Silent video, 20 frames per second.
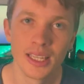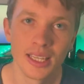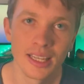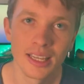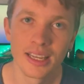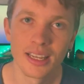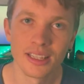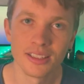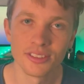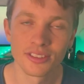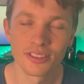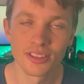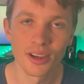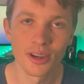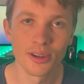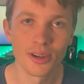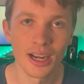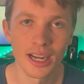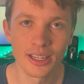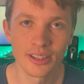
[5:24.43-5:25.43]
And
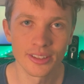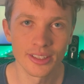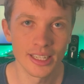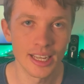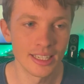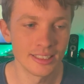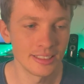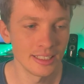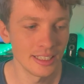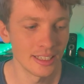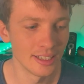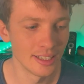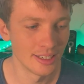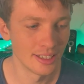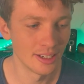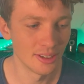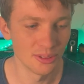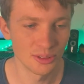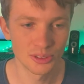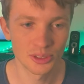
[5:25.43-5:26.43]
so I got the idea, and
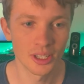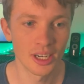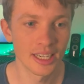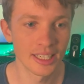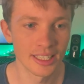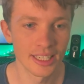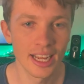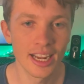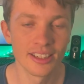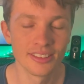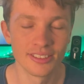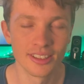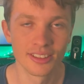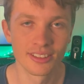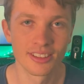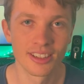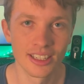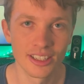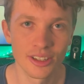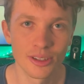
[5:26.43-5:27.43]
I was trying it out, and I
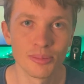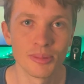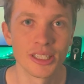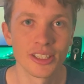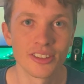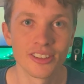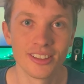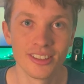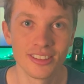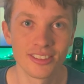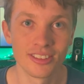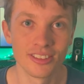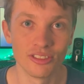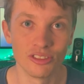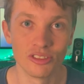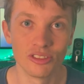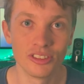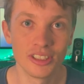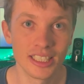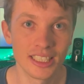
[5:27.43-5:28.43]
was like, oh my god, this is
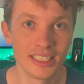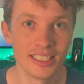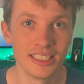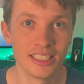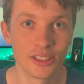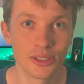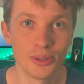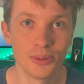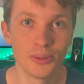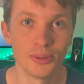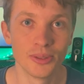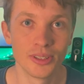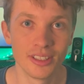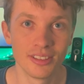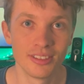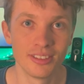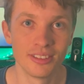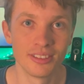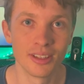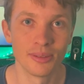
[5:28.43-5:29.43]
really cool,
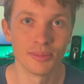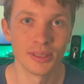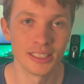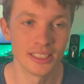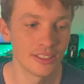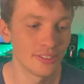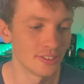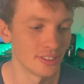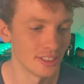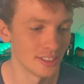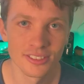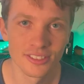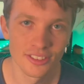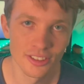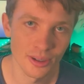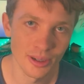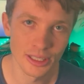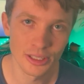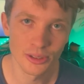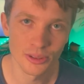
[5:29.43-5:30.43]
this is something different.
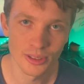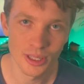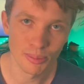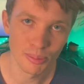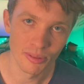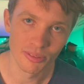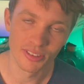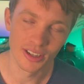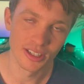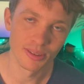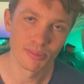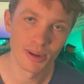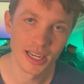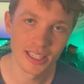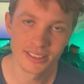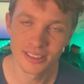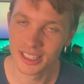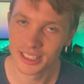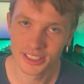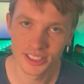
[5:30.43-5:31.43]
So I called up a friend of
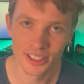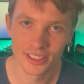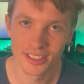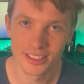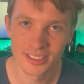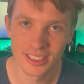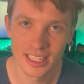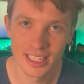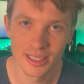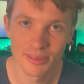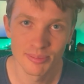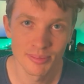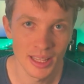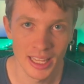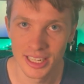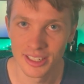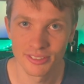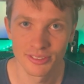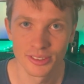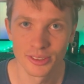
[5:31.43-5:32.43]
mine, I showed it to him,
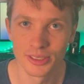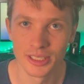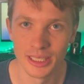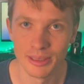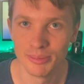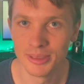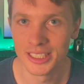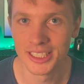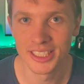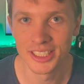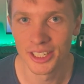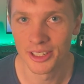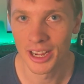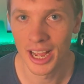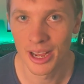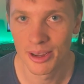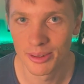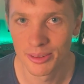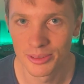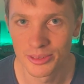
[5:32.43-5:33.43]
and it fooled him. He didn't know
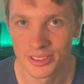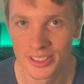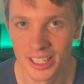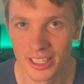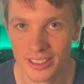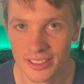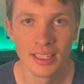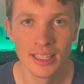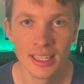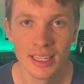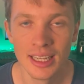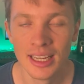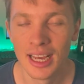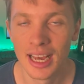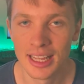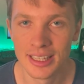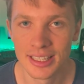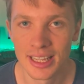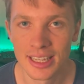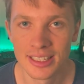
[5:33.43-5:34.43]
how it was done.
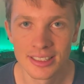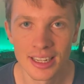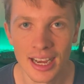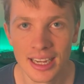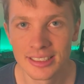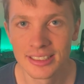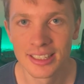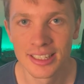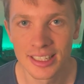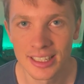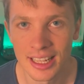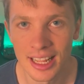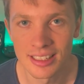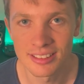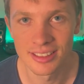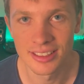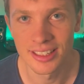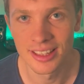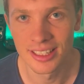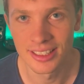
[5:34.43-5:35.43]
And then I did the
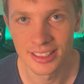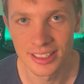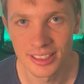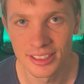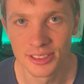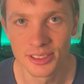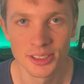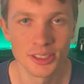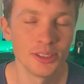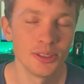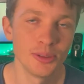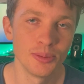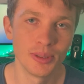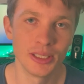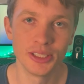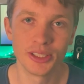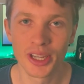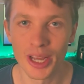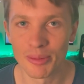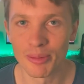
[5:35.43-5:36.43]
classic thing that you do when
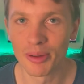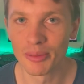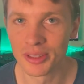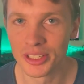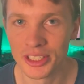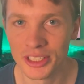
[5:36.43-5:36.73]
you come up with a new